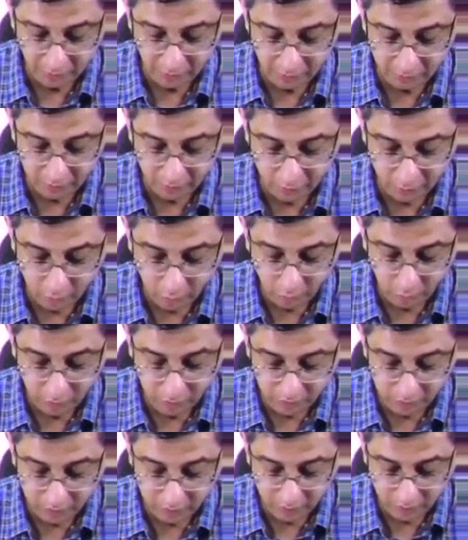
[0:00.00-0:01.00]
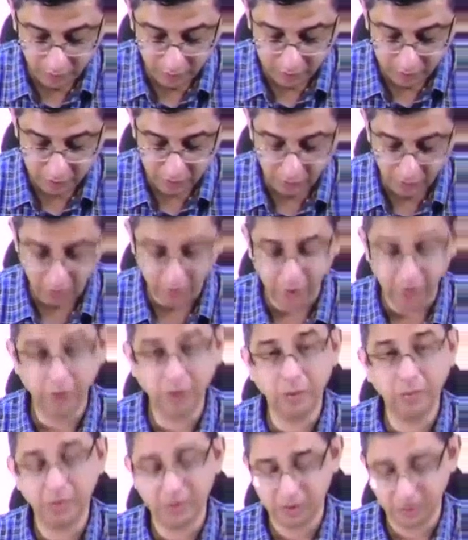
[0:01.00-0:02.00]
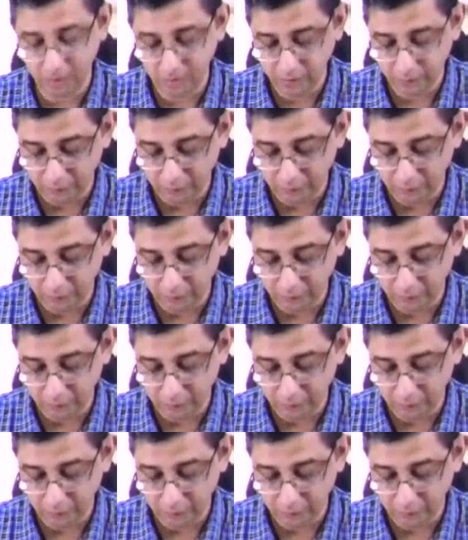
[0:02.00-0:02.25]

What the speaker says: having only the extraocular muscle